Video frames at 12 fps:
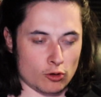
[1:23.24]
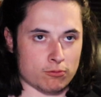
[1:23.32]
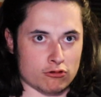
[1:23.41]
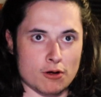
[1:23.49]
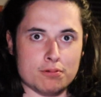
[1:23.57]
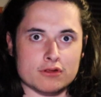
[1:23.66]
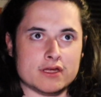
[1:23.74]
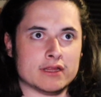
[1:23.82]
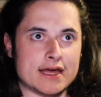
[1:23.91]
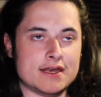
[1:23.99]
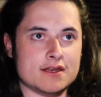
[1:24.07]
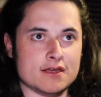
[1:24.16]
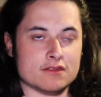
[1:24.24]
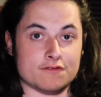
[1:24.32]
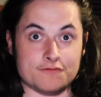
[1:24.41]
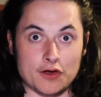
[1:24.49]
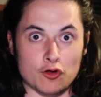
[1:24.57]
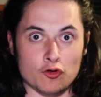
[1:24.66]
You're properly lending the
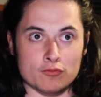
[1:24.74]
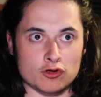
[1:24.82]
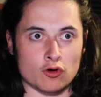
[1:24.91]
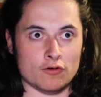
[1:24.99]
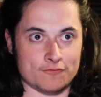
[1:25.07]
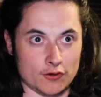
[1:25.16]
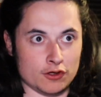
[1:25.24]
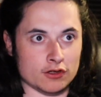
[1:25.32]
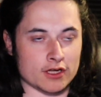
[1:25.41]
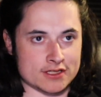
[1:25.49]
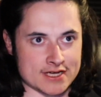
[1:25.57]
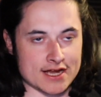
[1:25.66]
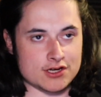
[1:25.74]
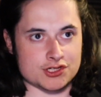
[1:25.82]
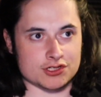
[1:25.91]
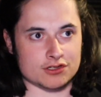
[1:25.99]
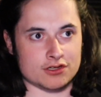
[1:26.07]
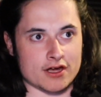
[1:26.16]
film your full
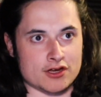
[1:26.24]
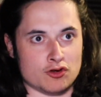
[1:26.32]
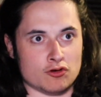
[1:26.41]
attention and